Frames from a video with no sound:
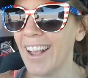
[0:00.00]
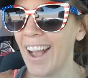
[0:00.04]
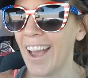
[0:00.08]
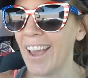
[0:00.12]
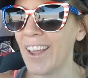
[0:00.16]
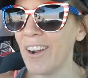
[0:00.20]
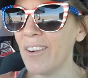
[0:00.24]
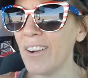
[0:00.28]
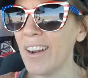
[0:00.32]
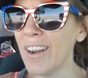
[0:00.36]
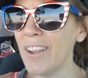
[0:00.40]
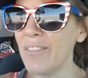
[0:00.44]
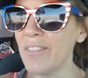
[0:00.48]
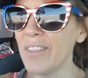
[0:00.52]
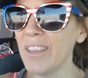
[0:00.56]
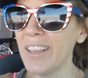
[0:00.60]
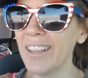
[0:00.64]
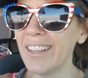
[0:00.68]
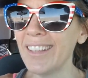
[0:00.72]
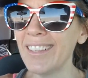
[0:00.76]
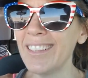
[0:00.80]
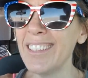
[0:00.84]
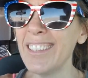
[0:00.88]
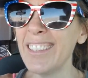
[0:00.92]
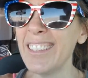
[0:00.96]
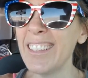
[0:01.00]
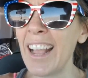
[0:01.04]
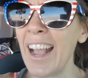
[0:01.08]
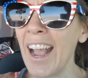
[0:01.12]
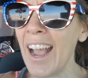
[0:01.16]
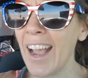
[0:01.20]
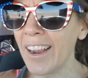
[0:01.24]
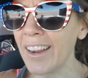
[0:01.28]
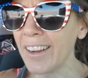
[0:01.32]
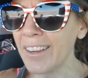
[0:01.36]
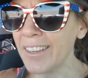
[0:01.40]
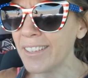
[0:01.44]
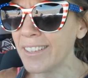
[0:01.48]
I don't have the
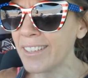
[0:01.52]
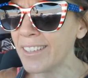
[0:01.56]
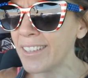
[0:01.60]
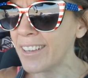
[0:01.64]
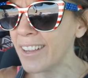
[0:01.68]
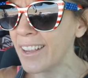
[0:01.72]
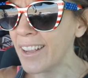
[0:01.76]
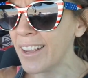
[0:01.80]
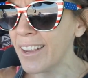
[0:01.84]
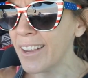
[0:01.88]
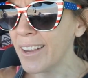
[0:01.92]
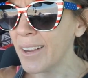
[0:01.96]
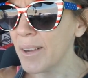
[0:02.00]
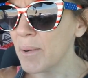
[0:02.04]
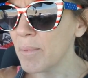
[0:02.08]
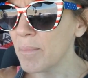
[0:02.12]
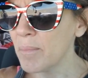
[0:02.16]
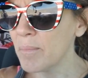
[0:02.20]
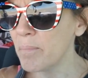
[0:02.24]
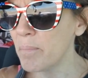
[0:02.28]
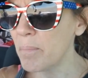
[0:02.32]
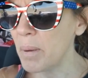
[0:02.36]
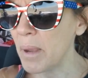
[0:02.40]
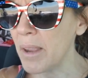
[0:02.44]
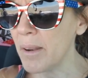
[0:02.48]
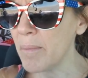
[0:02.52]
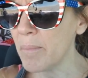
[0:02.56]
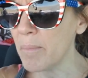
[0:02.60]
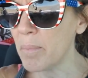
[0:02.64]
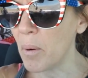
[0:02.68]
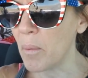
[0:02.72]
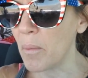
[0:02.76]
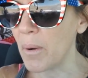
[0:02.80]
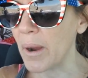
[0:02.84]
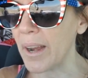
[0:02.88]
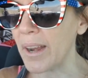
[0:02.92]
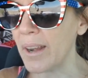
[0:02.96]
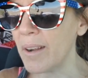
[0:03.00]
exact
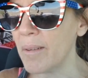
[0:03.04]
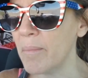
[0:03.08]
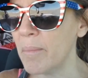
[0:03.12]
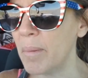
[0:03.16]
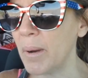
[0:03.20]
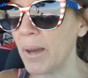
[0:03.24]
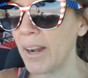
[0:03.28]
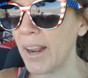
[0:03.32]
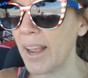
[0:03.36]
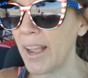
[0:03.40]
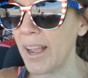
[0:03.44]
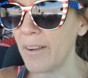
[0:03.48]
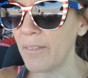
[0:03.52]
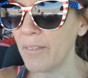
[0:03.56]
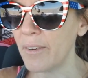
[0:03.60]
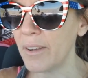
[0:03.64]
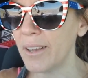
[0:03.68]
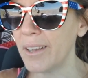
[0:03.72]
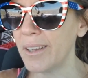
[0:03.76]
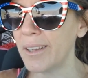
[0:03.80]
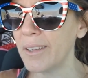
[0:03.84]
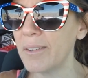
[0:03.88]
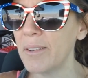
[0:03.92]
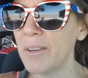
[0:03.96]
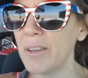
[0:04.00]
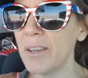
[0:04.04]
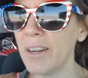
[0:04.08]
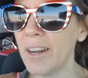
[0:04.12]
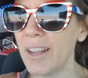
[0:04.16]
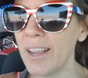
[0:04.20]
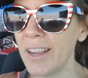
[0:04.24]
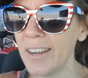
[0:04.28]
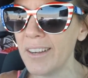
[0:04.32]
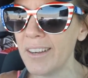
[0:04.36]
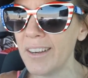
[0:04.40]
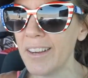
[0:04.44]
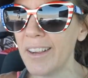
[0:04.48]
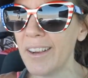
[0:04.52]
pinpoint, but I have a good
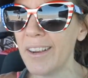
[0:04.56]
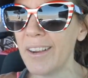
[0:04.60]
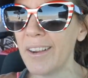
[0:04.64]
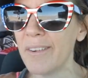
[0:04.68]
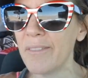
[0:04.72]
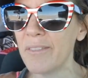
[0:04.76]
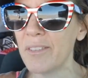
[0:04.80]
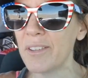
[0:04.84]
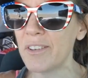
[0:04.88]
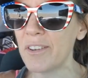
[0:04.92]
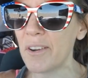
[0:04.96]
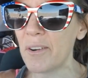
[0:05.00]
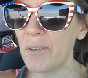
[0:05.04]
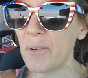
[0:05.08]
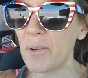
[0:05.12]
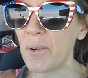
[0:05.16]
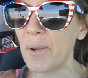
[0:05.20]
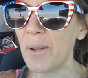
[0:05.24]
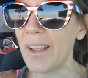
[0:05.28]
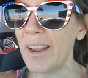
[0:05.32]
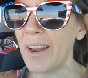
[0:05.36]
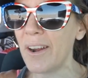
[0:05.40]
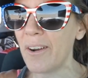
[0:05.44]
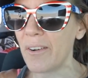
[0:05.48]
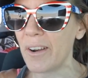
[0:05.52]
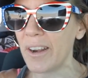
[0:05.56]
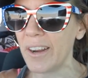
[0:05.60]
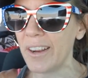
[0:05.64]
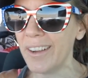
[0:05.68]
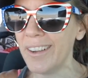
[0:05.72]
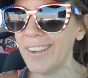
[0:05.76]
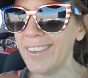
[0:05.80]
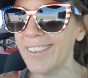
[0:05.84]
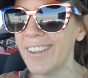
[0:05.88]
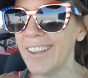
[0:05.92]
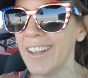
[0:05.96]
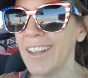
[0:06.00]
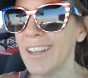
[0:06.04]
idea of the general
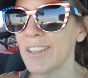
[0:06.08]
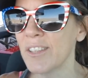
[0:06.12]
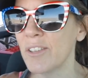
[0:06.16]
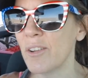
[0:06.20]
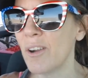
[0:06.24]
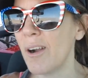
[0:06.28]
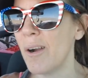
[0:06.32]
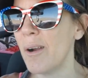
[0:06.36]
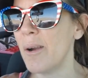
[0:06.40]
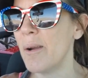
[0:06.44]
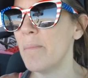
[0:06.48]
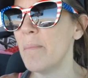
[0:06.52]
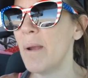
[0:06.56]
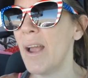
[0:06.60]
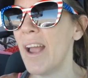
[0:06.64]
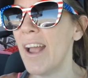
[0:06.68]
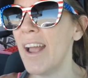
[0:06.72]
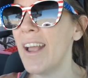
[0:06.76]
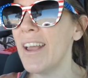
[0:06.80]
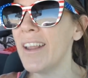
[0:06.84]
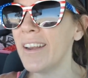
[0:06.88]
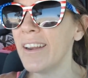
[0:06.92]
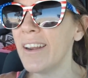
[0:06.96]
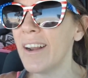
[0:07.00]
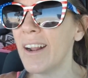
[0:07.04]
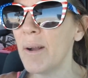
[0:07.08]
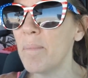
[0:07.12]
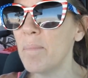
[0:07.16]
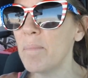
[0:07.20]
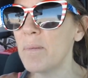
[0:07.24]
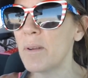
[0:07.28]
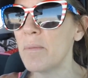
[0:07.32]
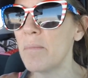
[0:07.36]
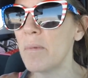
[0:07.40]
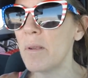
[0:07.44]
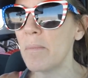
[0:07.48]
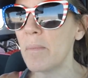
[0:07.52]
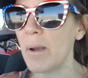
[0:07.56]
area. So I'm headed up
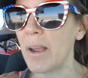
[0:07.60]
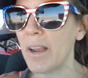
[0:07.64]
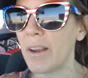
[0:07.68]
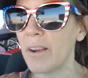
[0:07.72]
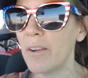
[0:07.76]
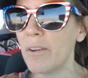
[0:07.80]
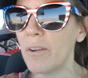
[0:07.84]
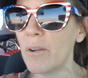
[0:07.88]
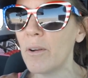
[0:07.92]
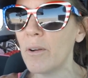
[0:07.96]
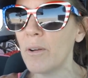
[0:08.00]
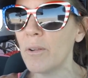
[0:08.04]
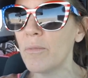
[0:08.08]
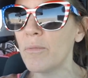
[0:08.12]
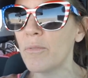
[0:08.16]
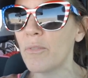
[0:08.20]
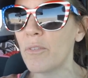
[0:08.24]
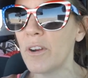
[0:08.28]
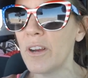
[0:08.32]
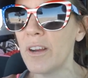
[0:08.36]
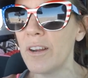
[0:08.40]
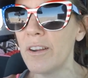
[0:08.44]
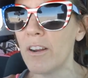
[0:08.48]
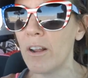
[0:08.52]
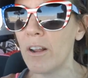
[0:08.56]
to meet my good old friend